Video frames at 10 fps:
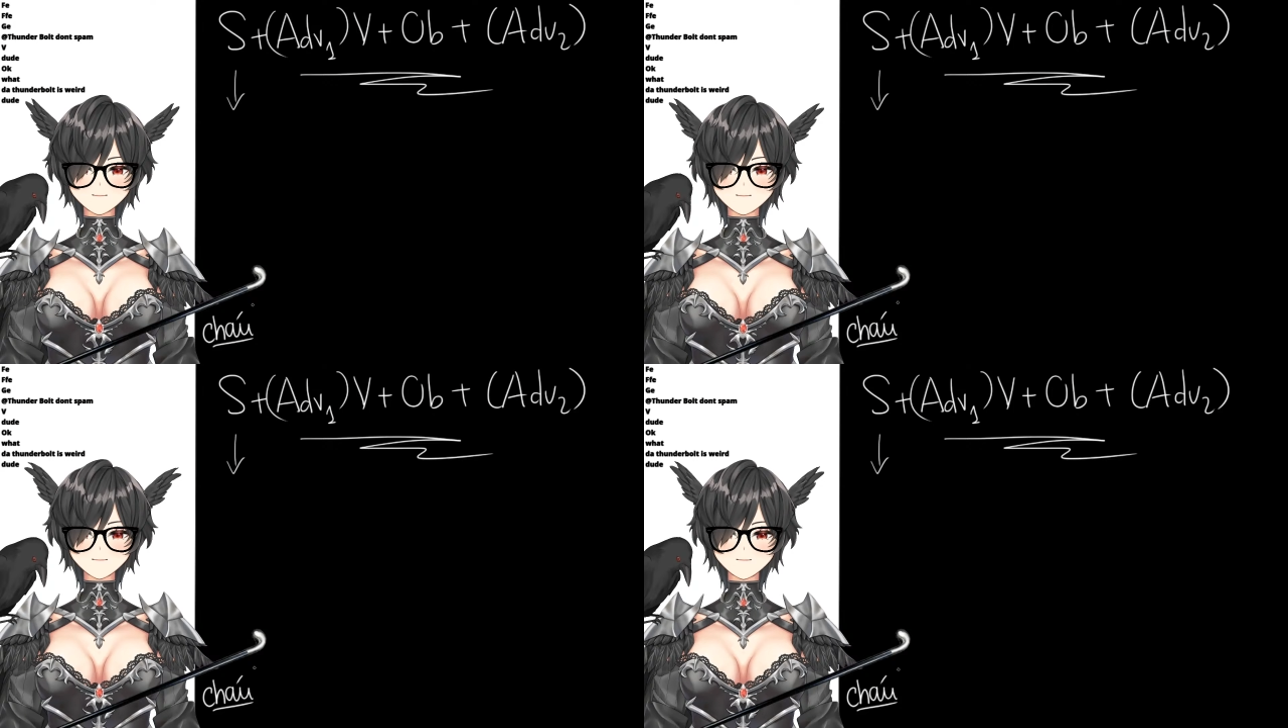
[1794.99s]

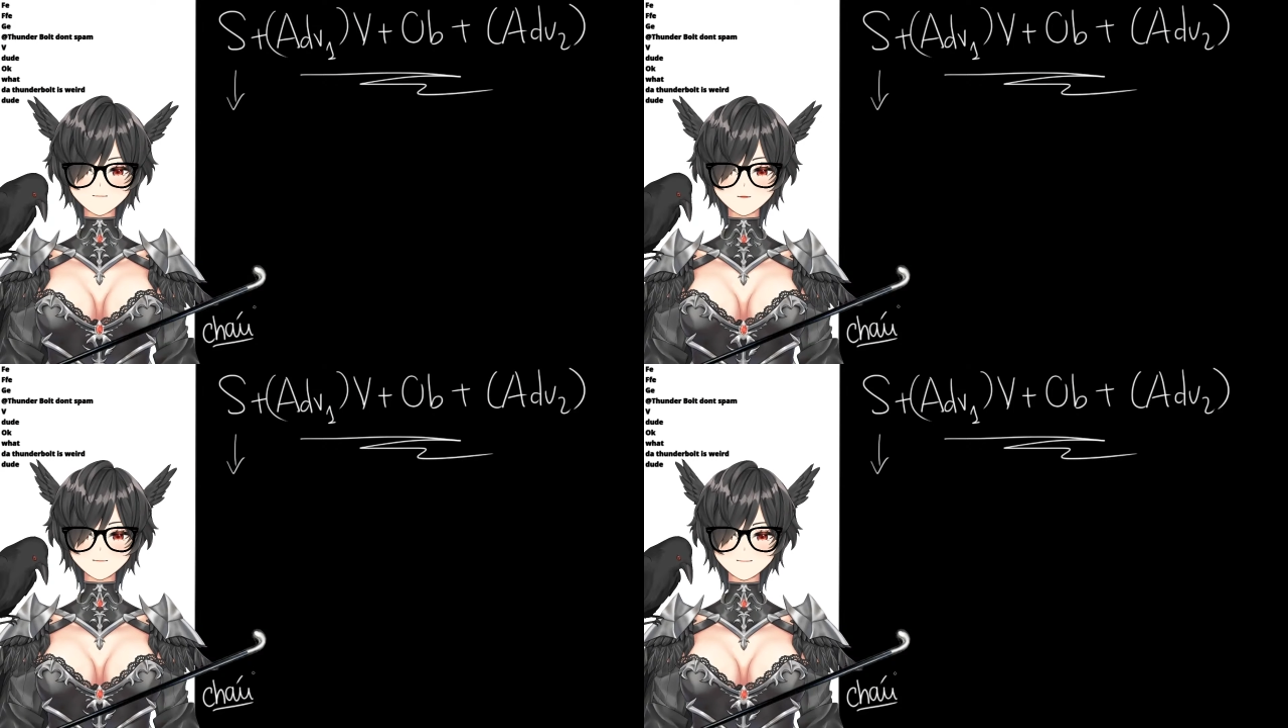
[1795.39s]
right?
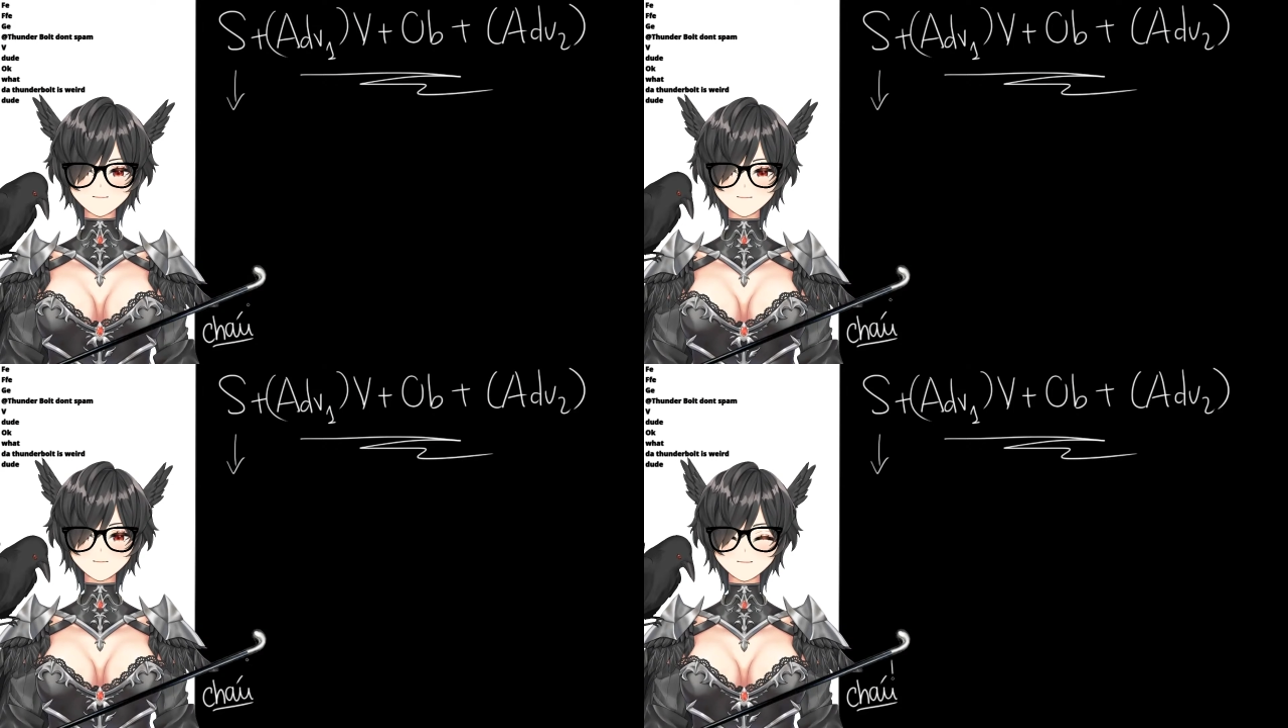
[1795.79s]
So
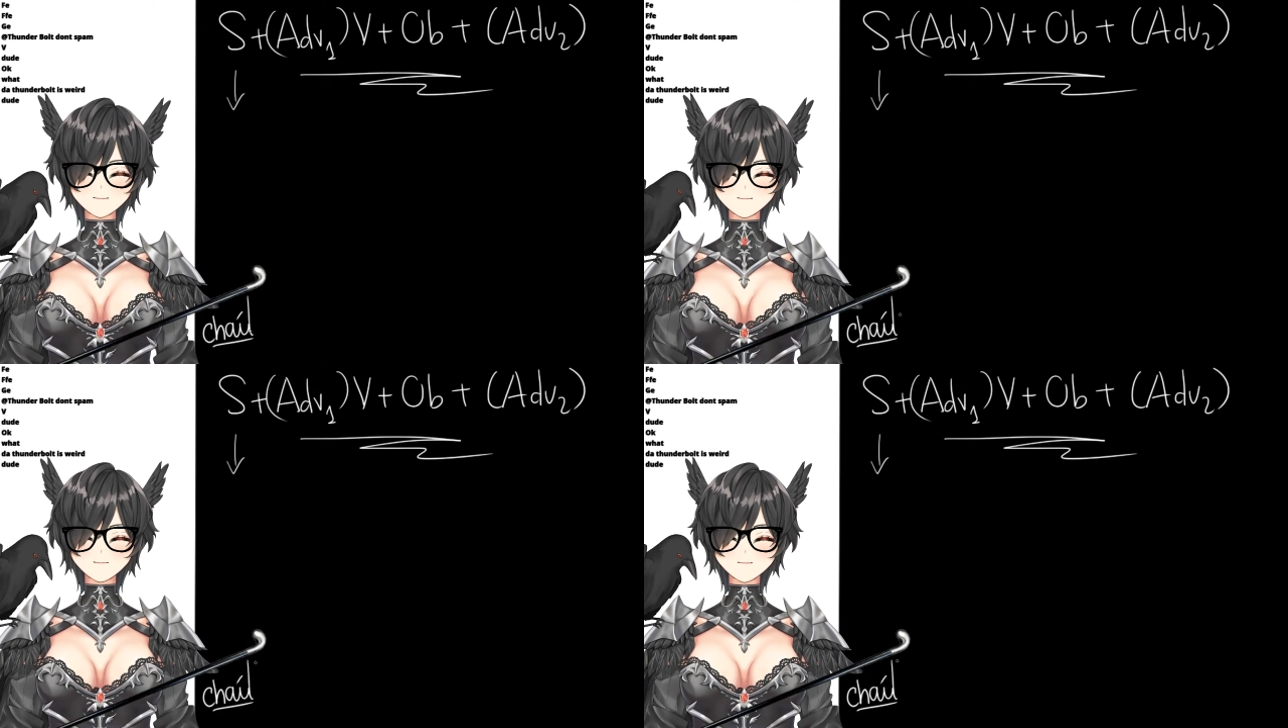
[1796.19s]
up
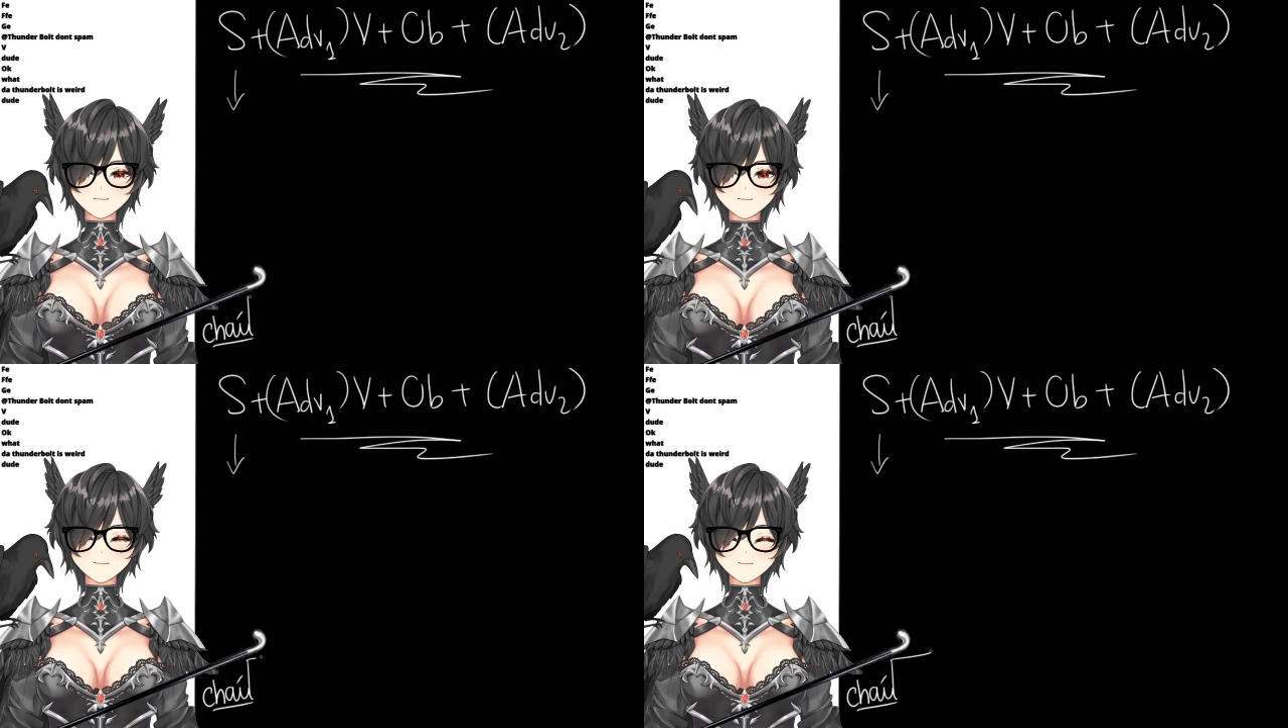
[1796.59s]

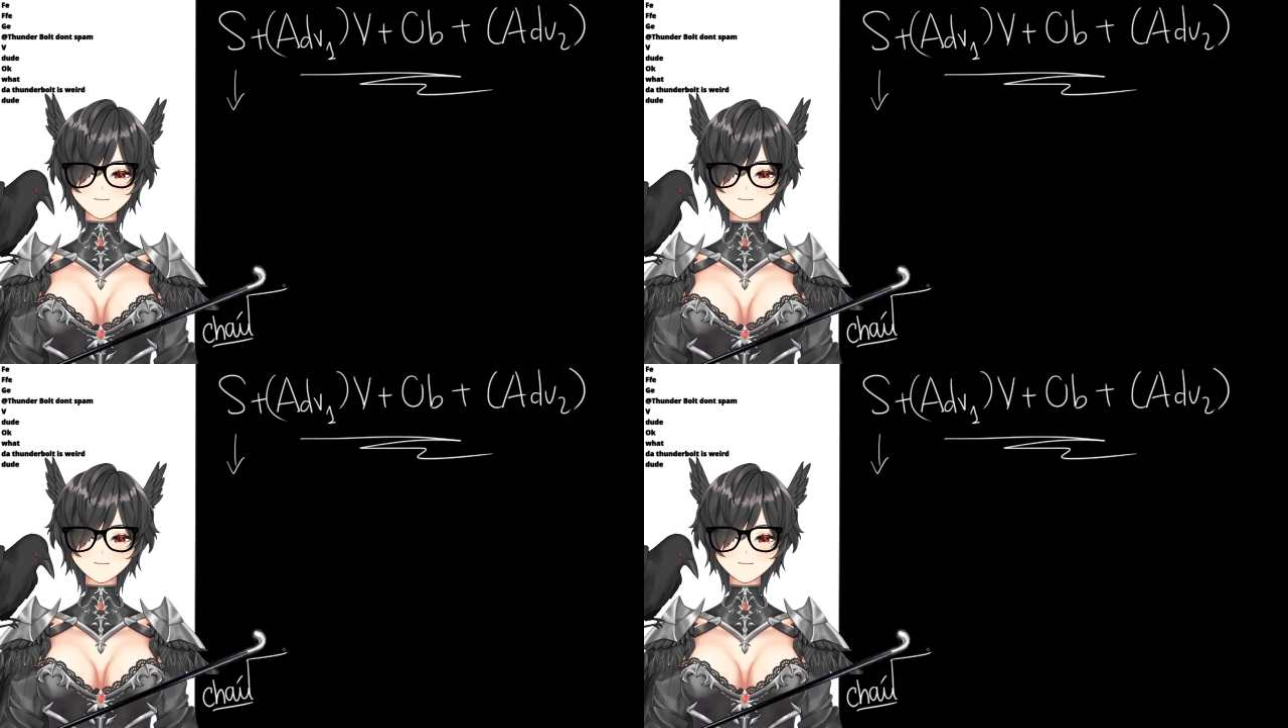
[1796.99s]
above,